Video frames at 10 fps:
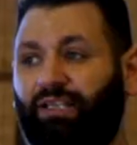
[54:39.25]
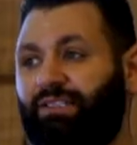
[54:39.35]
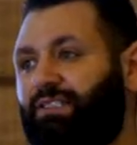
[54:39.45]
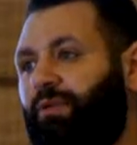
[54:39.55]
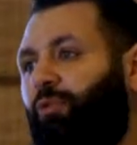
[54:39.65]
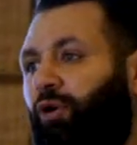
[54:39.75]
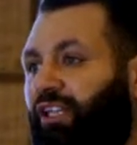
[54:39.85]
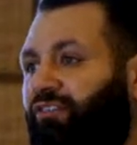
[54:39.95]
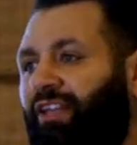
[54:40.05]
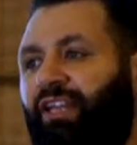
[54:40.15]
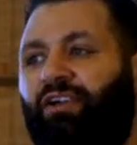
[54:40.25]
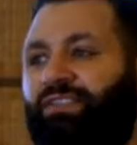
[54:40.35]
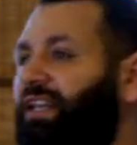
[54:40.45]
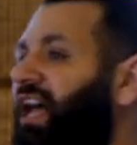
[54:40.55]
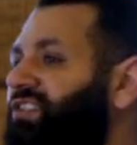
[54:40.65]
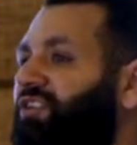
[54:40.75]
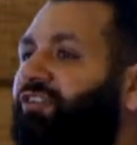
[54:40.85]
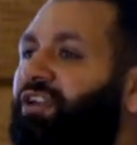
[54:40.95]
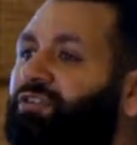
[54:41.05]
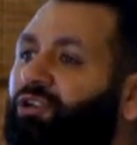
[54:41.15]
Is it supportive? And there's lots of
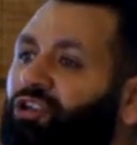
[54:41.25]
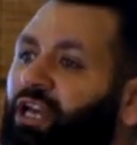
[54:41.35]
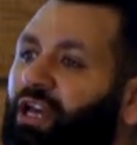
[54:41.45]
research